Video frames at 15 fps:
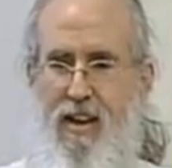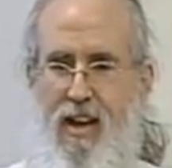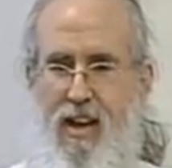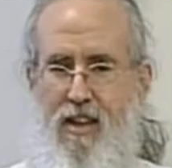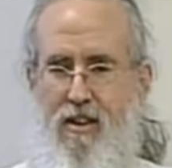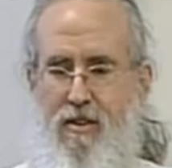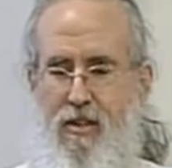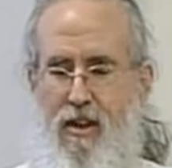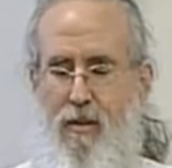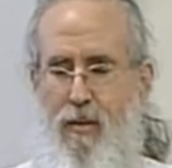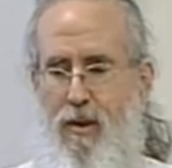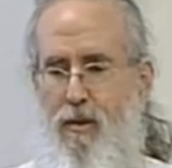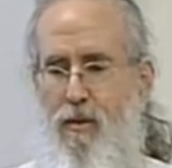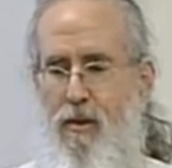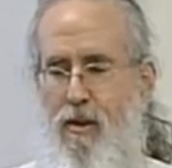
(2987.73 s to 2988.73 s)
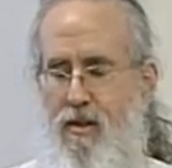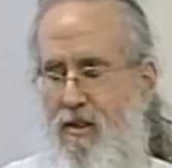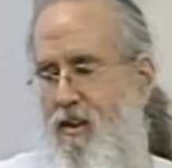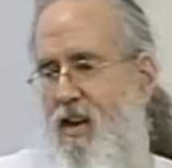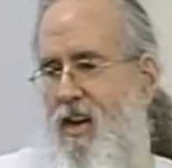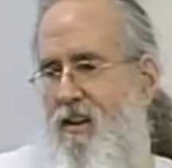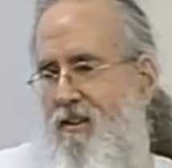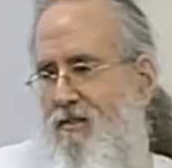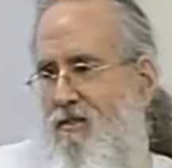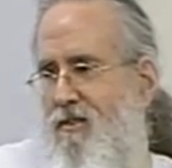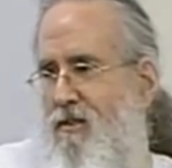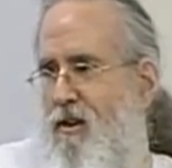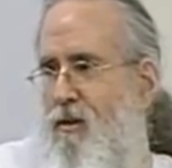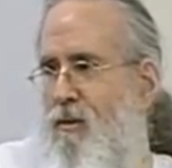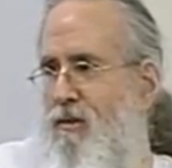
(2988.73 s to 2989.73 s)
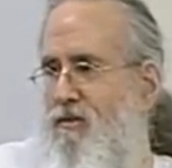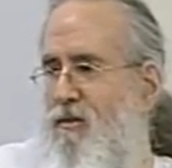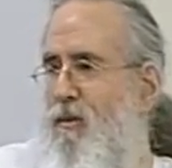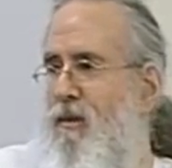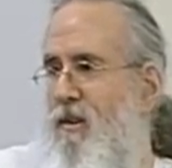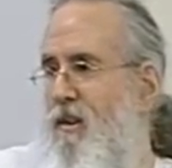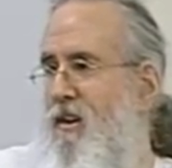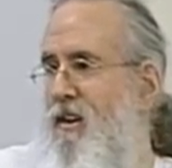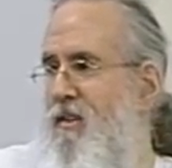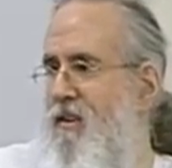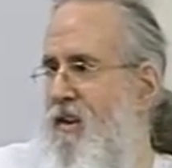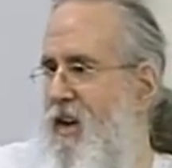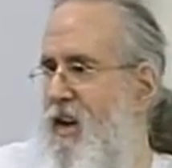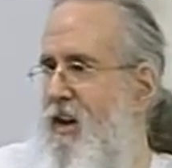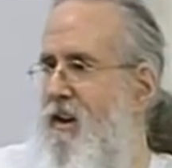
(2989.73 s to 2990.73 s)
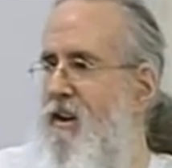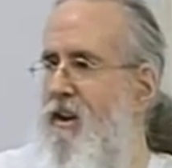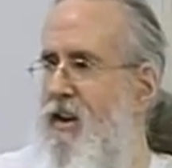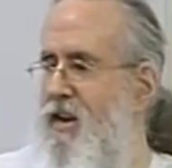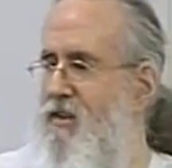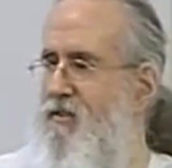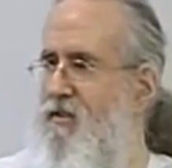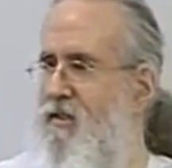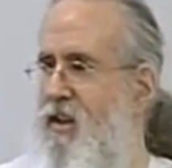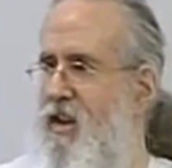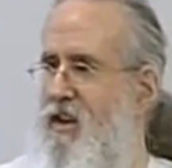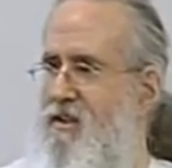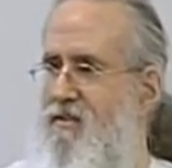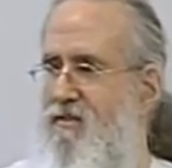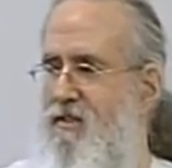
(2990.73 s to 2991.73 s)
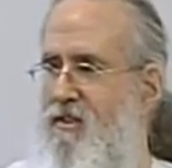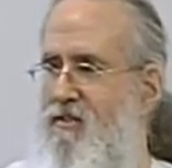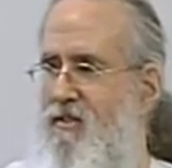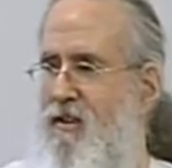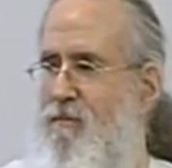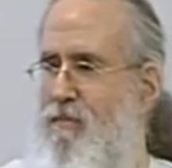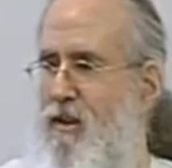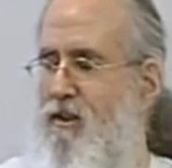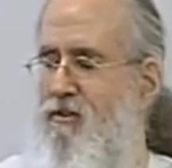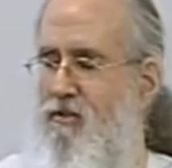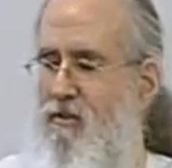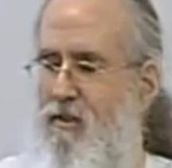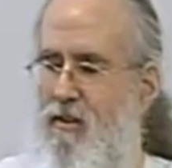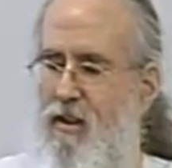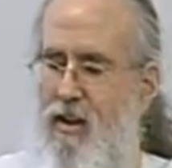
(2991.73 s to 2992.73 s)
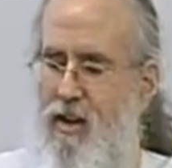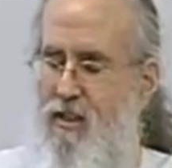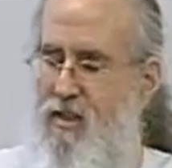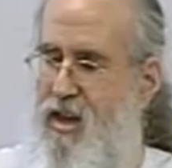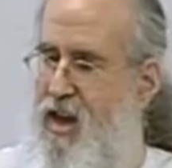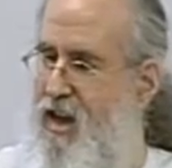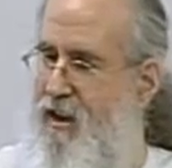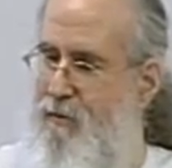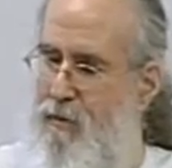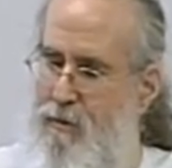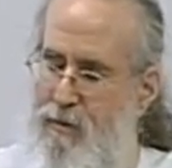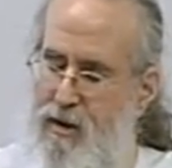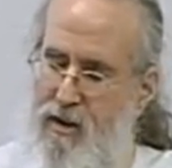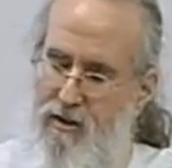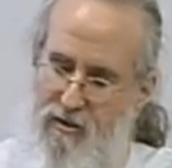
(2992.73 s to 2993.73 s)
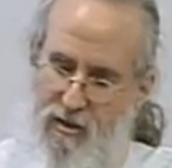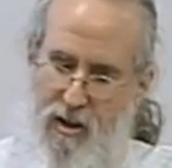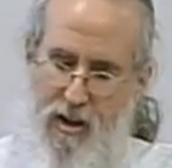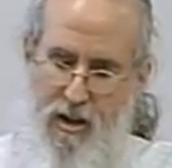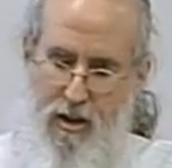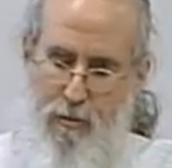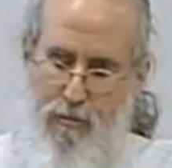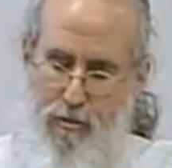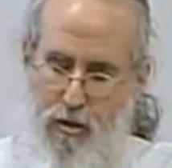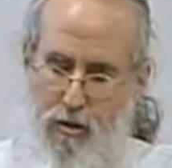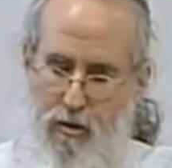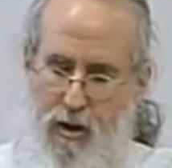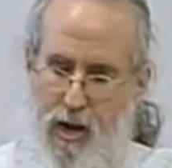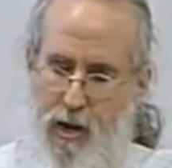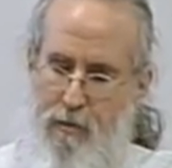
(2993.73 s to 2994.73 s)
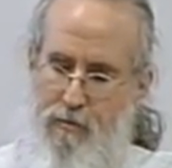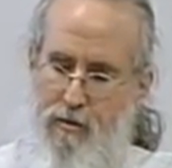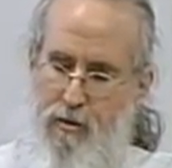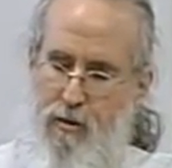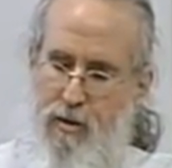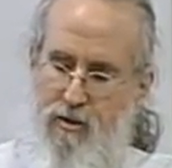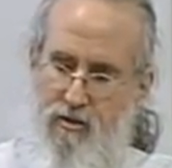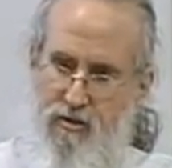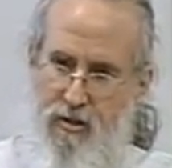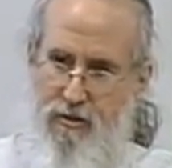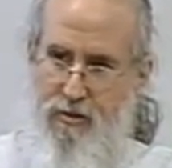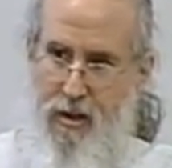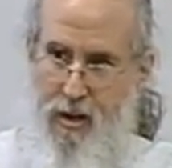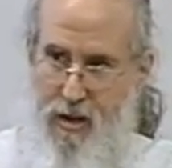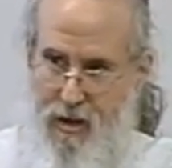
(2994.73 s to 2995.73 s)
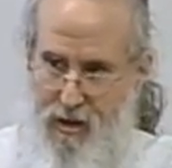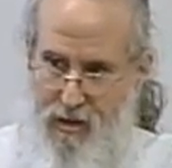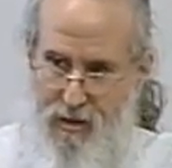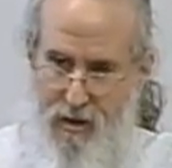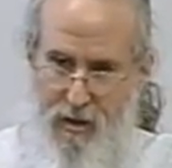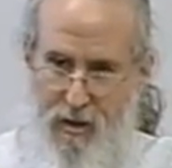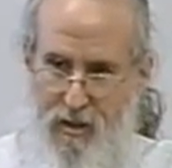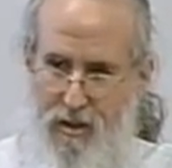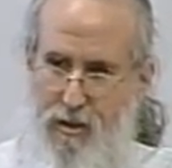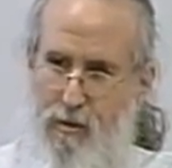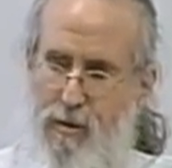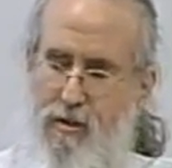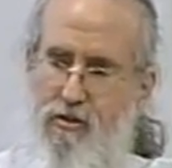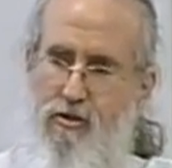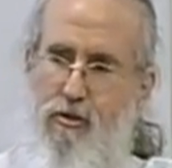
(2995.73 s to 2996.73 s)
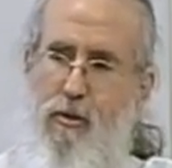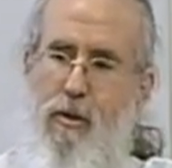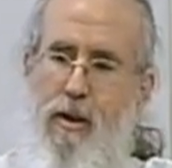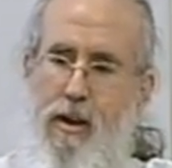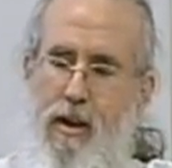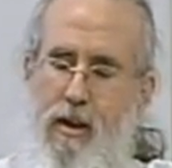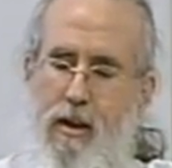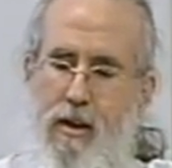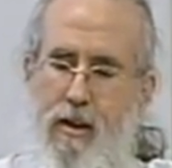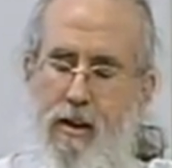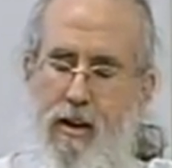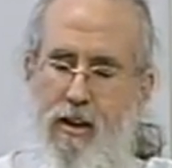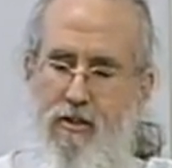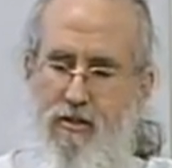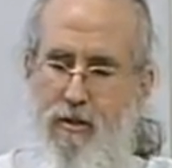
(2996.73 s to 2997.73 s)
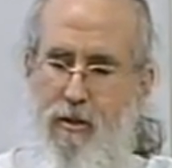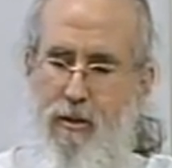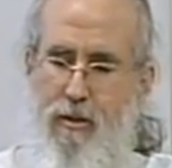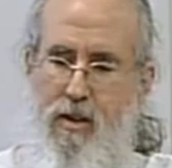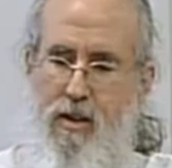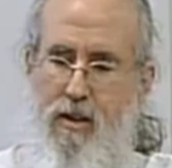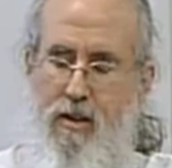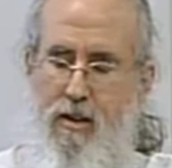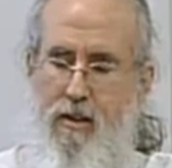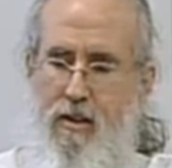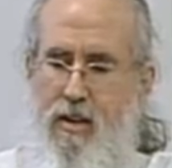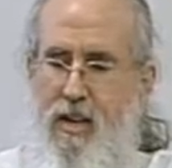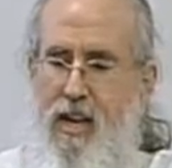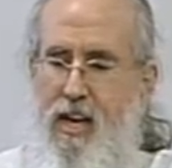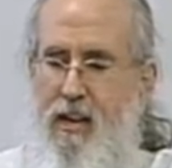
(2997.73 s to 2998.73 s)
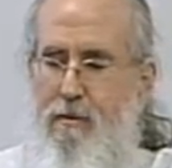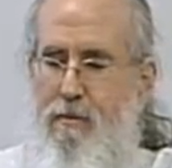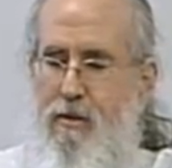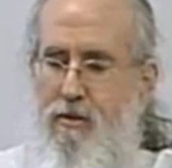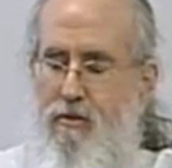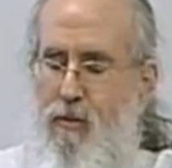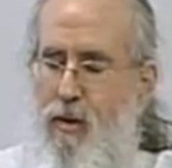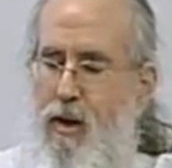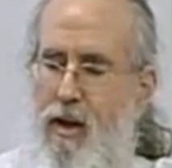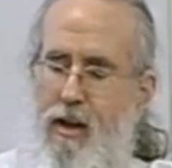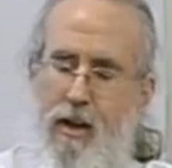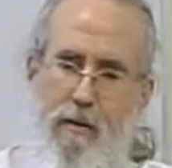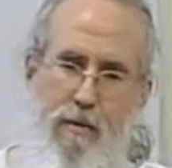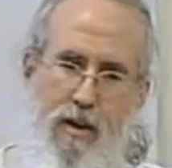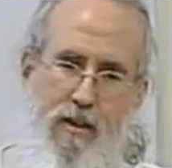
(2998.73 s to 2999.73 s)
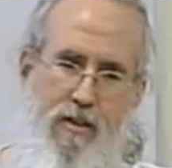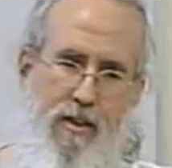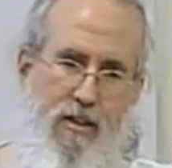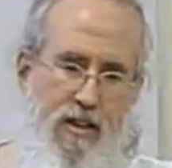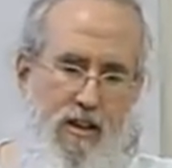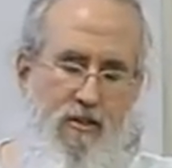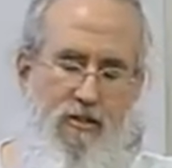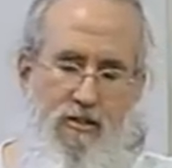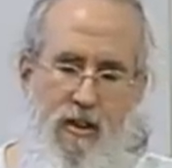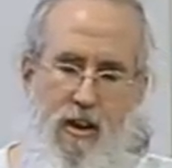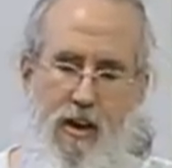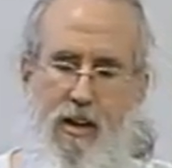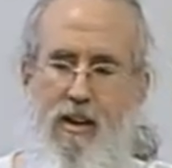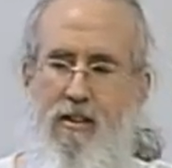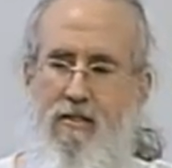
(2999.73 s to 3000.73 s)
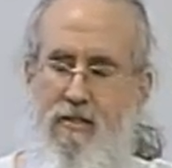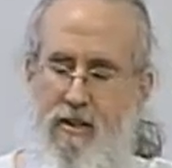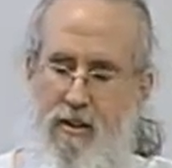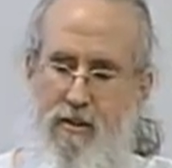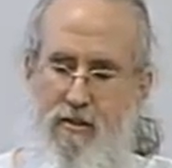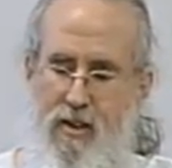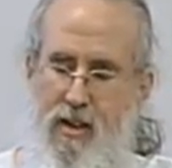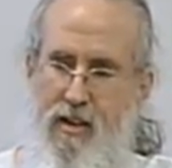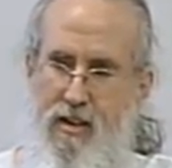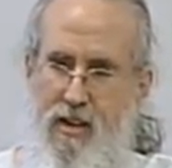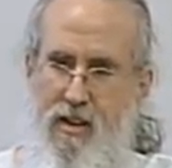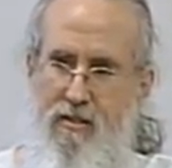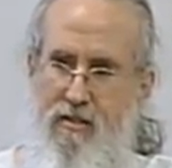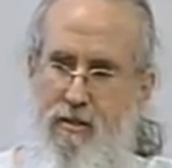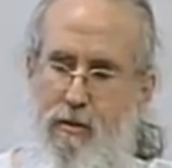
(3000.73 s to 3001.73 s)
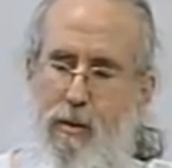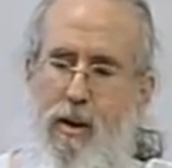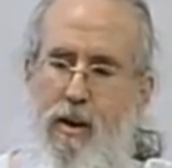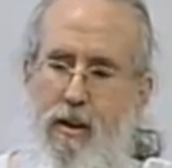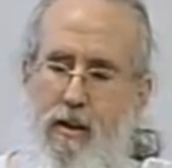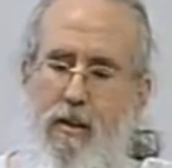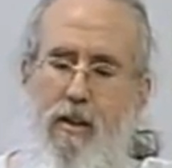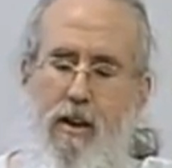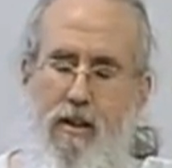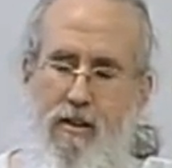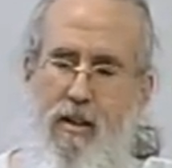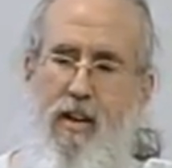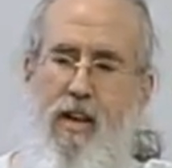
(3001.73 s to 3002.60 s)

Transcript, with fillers: And you think, what a horror! the cat doesn't know what's going on. The cat isn't taking sadistic pleasure in, in the animal, but it's you know programmed through its design to enjoy slowly killing animals. Why? Because it teaches it hunting skills that it needs in the wild to